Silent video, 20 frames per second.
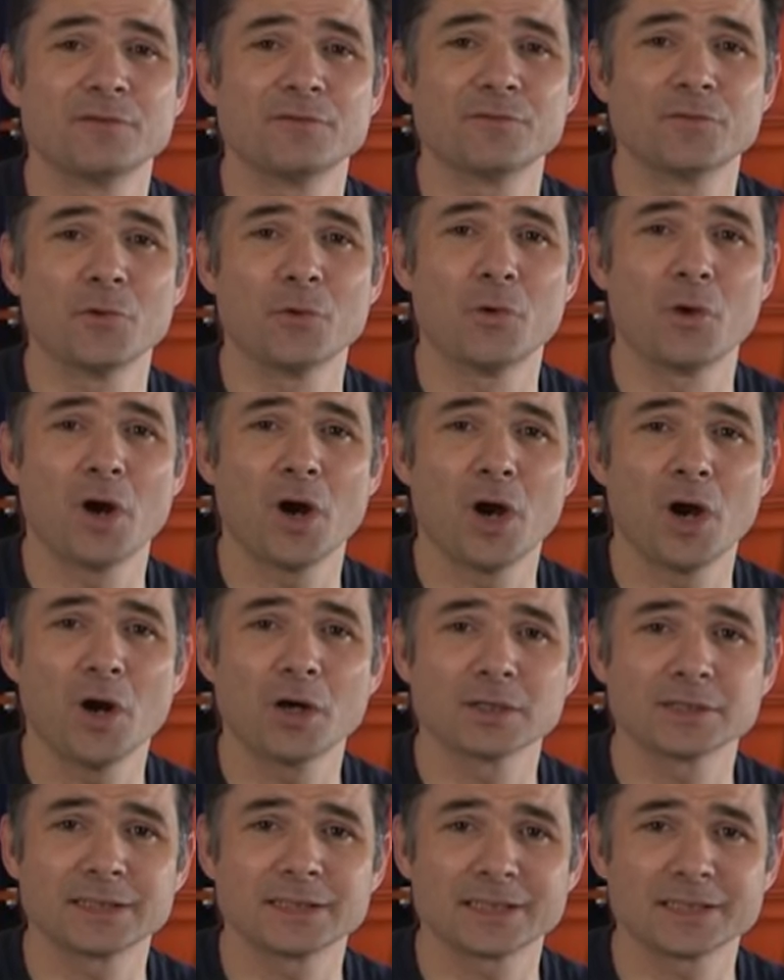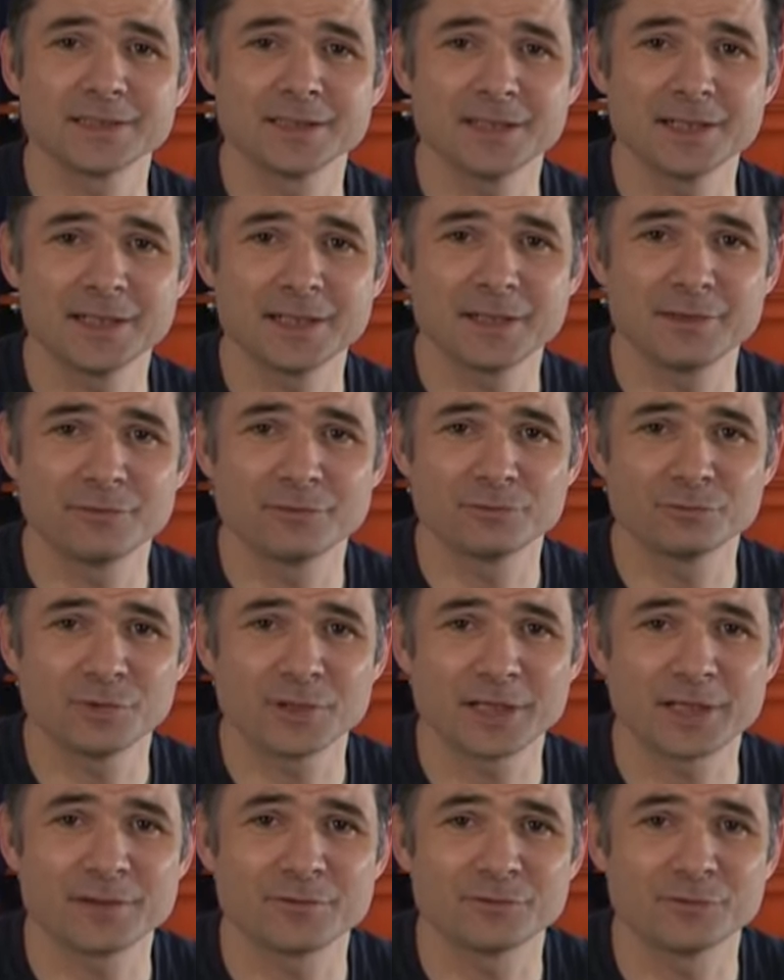for Arctic Live
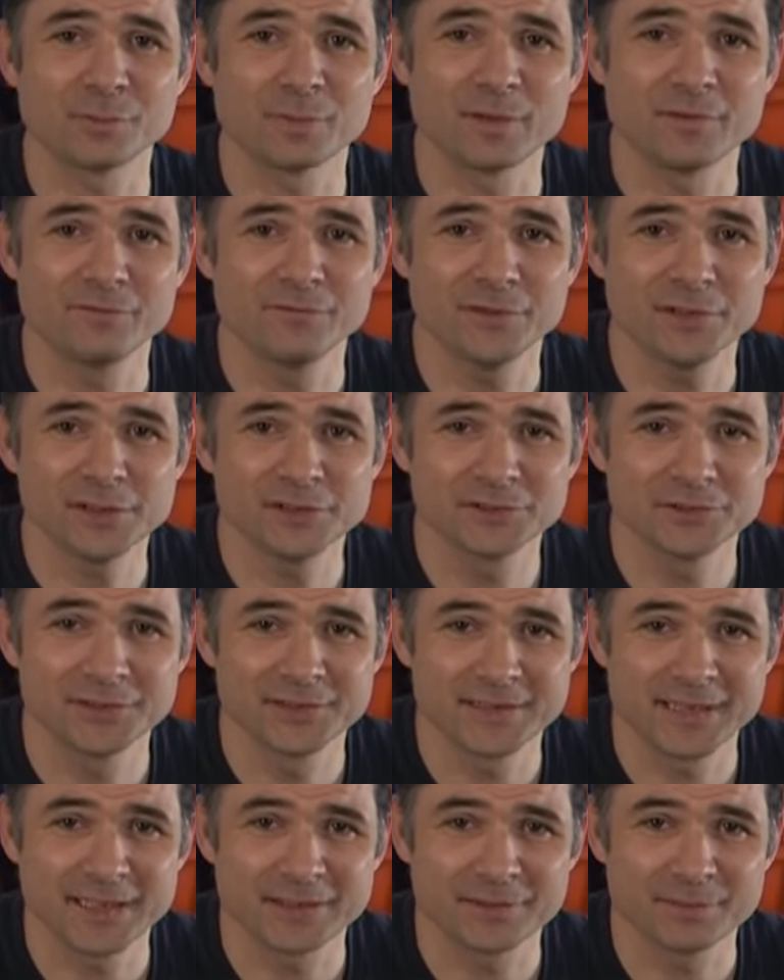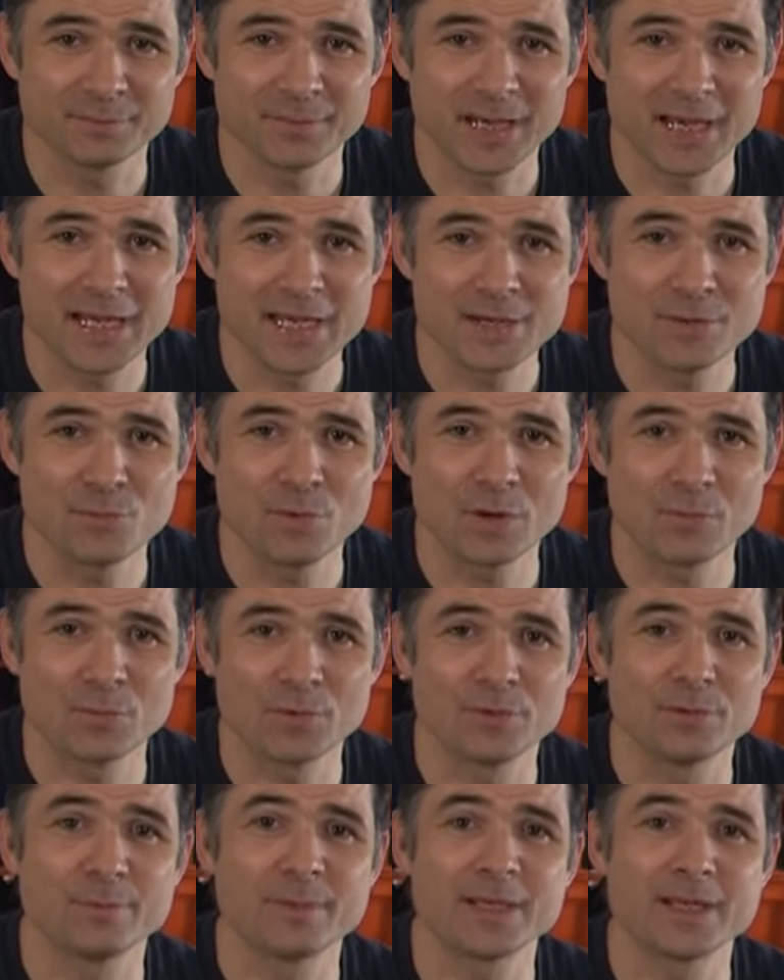running from the 1st to the 8th of May when we
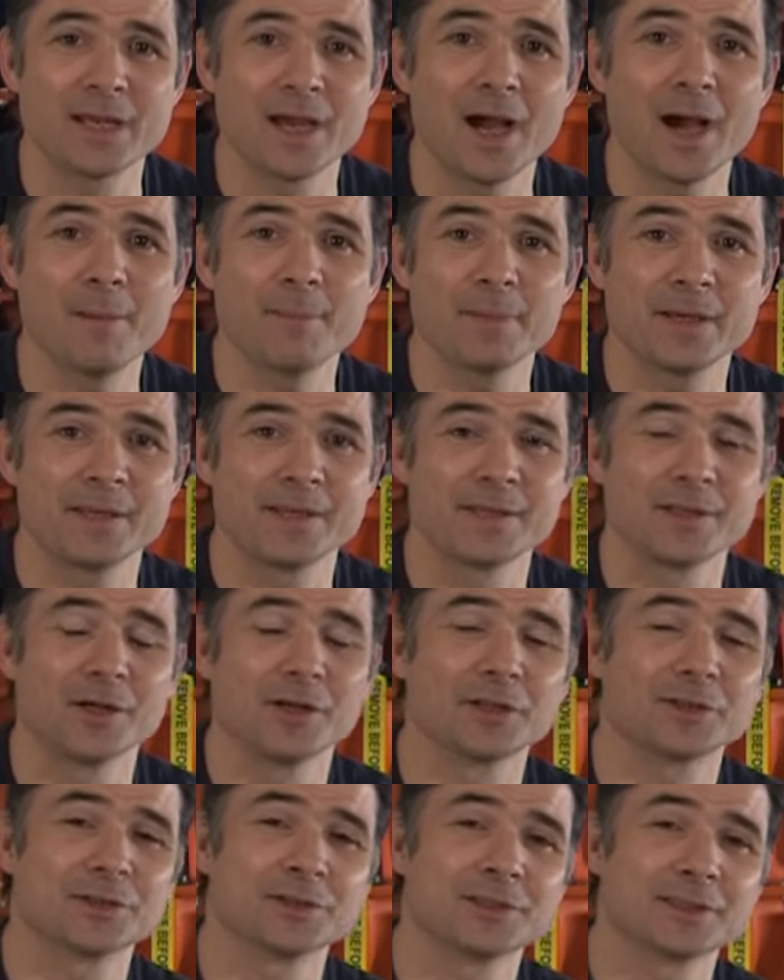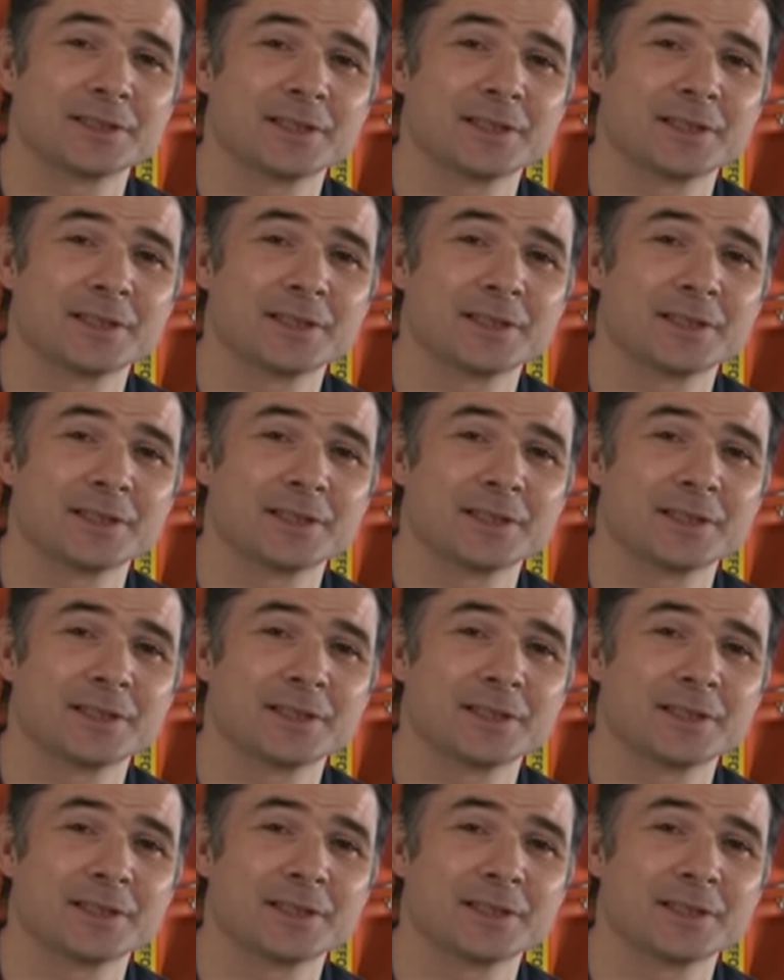will be up in the Arctic